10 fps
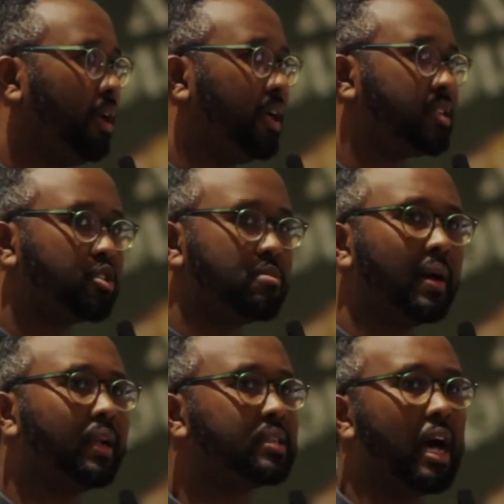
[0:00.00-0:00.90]
It's a
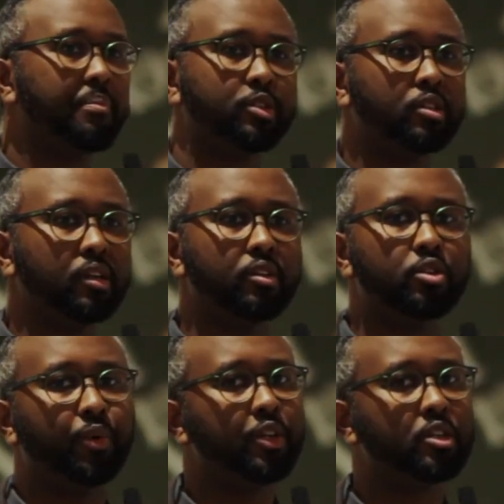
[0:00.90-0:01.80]
tremendous opportunity
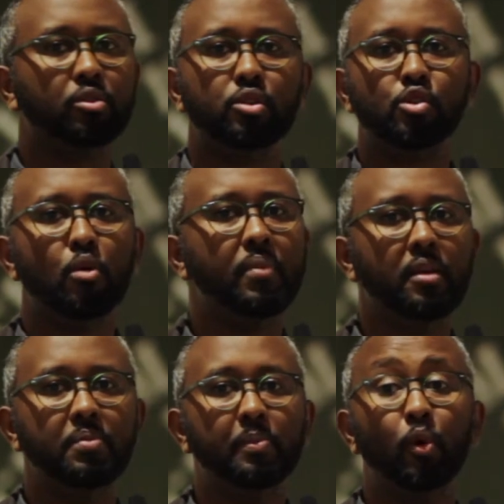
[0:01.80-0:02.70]
to reach out to so
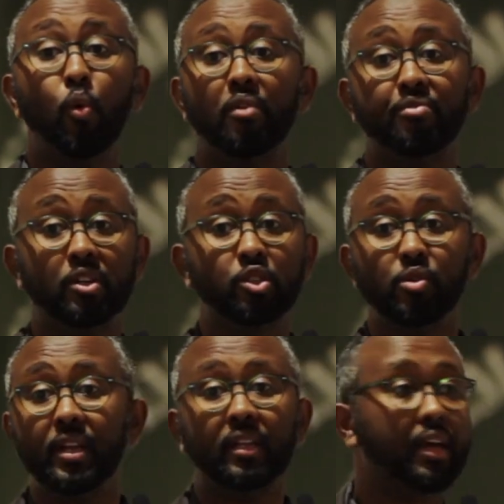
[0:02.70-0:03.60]
many people who are
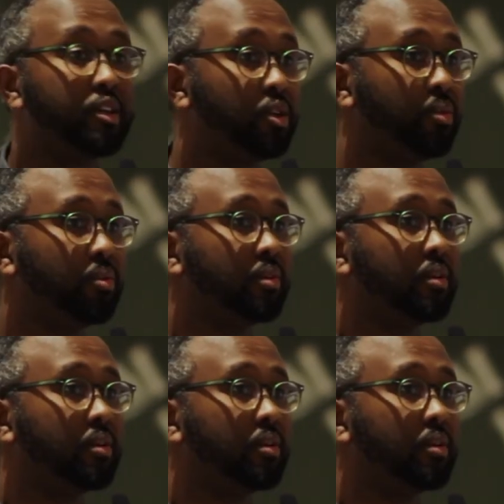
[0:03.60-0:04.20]
frustrated like you,